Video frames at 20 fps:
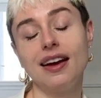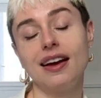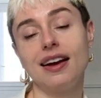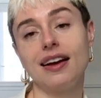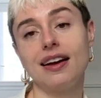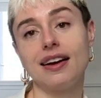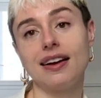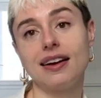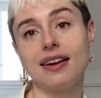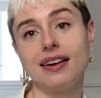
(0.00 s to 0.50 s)

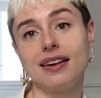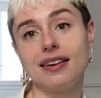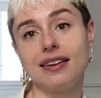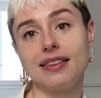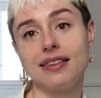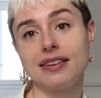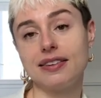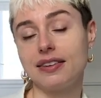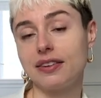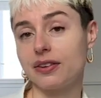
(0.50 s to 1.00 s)

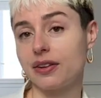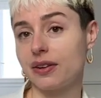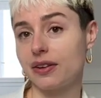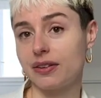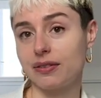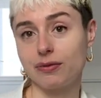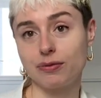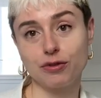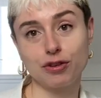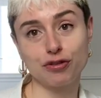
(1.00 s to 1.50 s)
This is
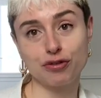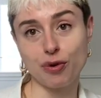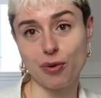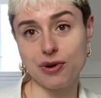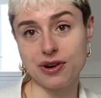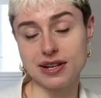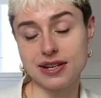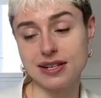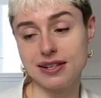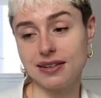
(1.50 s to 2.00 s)
a
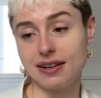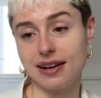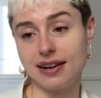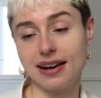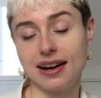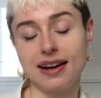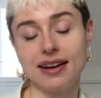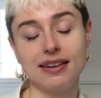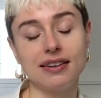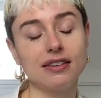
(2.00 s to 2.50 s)
shorty, and
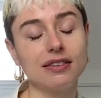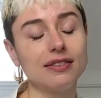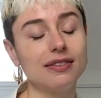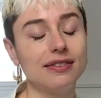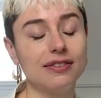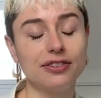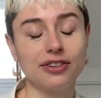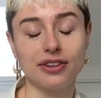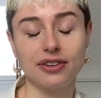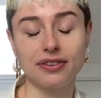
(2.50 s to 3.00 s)
I
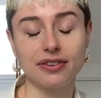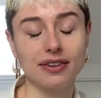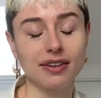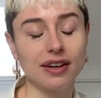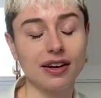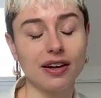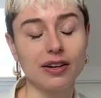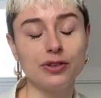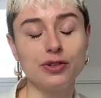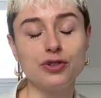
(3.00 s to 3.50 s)
just
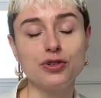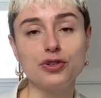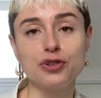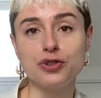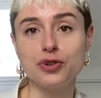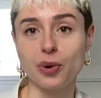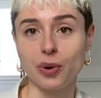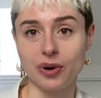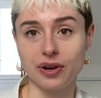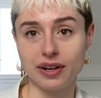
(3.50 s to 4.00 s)

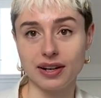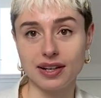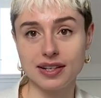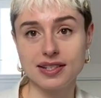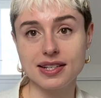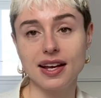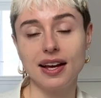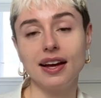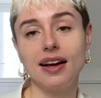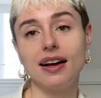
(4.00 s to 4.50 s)
adored it.
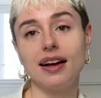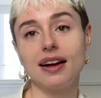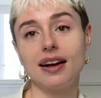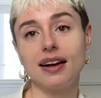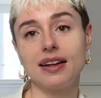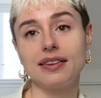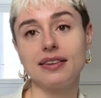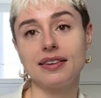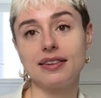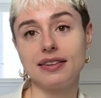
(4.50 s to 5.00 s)

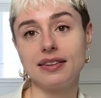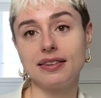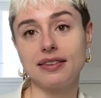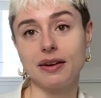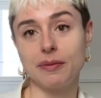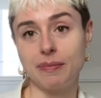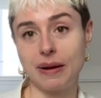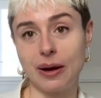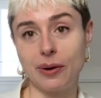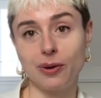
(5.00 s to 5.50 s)
This is
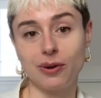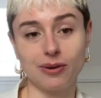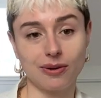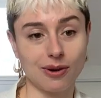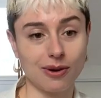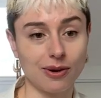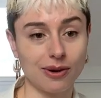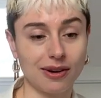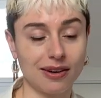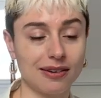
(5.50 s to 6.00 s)
about
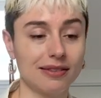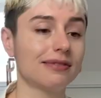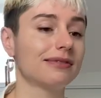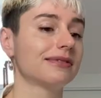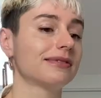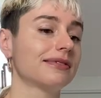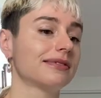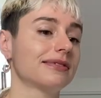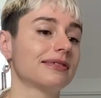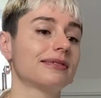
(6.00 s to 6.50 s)

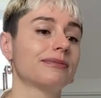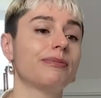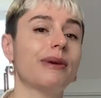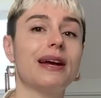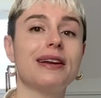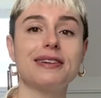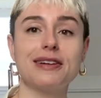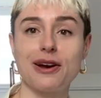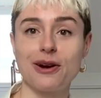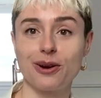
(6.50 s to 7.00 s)
our
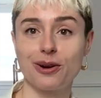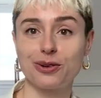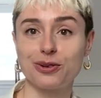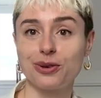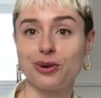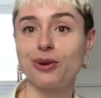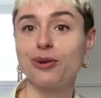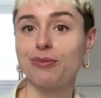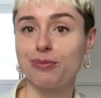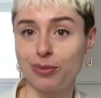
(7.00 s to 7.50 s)
main
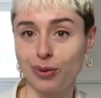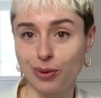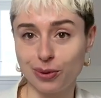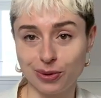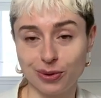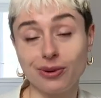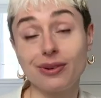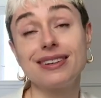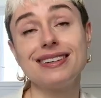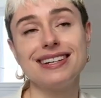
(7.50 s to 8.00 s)
character
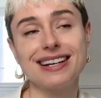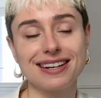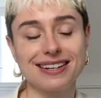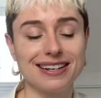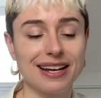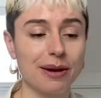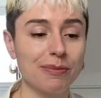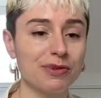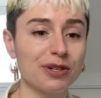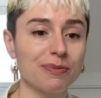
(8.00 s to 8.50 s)
Boulder,
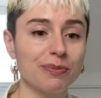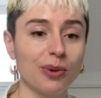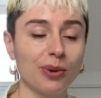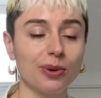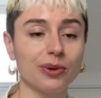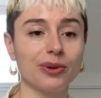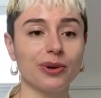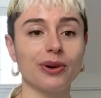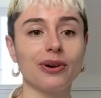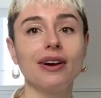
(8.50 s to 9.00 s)
nicknamed
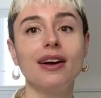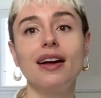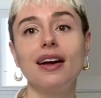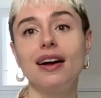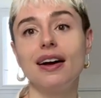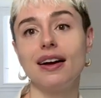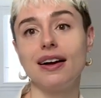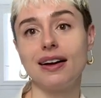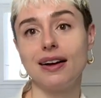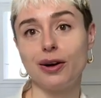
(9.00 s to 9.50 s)
Boulder,
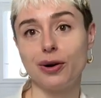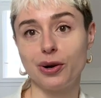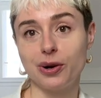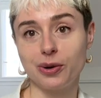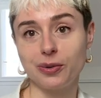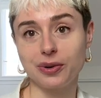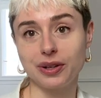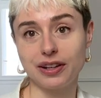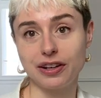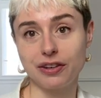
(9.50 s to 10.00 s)
her
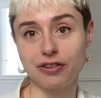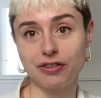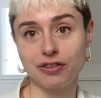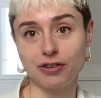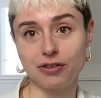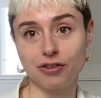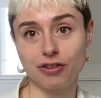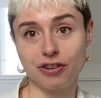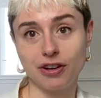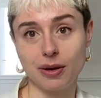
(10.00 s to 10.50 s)

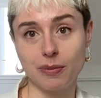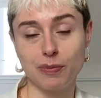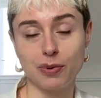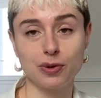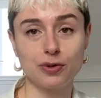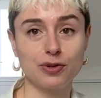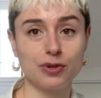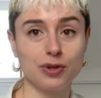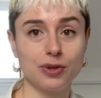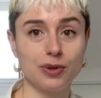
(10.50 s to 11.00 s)

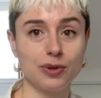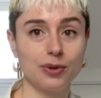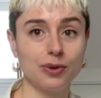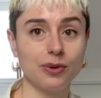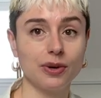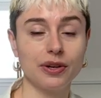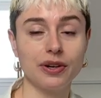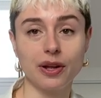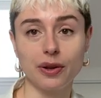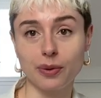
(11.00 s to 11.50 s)
relationship to
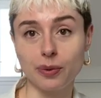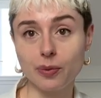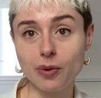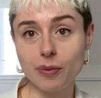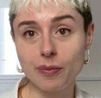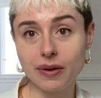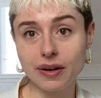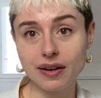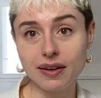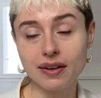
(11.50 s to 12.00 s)
another
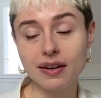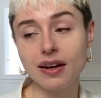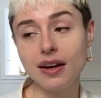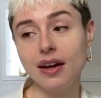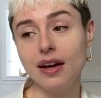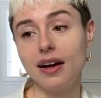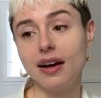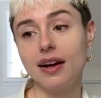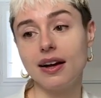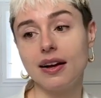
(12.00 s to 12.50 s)
woman,
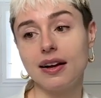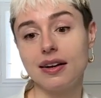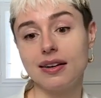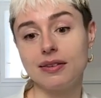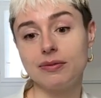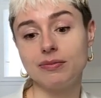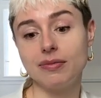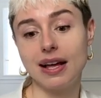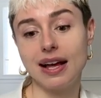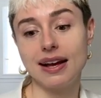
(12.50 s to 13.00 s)

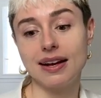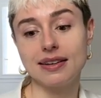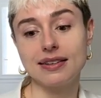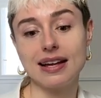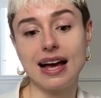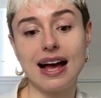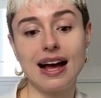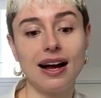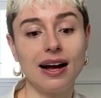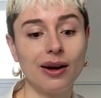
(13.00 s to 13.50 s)
and
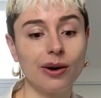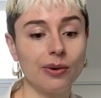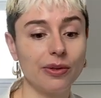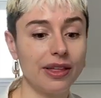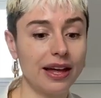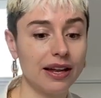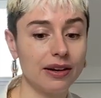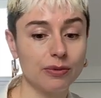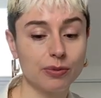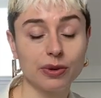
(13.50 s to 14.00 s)
how
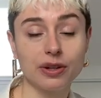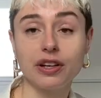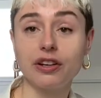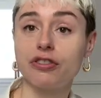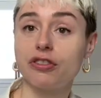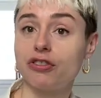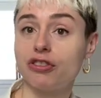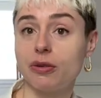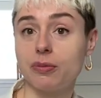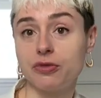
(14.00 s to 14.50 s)
that
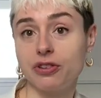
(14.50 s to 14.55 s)
relationship